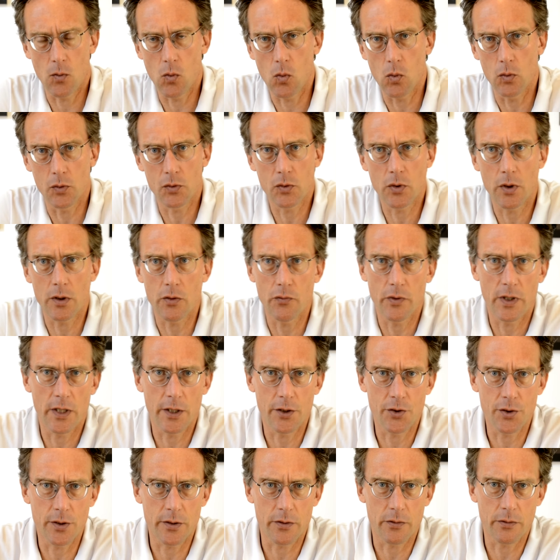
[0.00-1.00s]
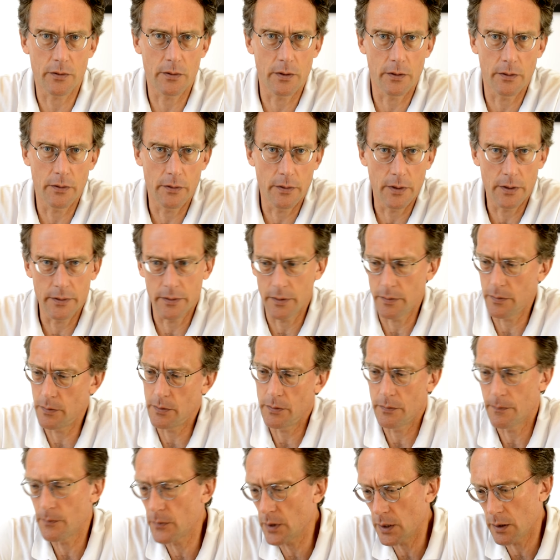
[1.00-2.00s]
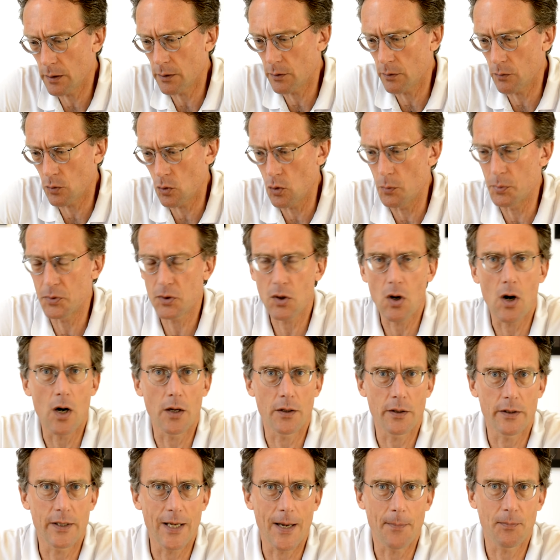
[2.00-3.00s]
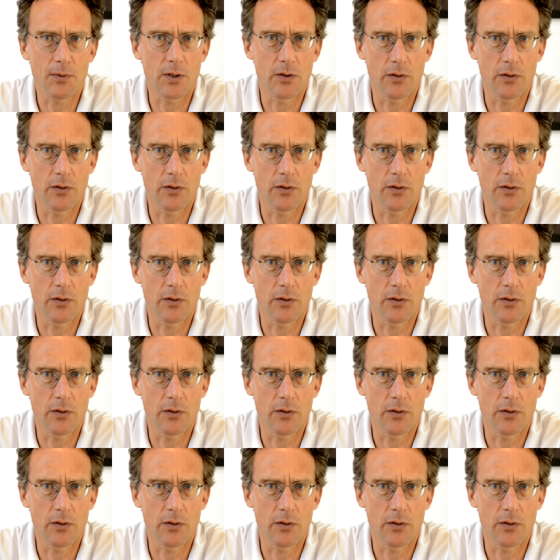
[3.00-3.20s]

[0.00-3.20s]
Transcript: or certain religious groups can't adapt in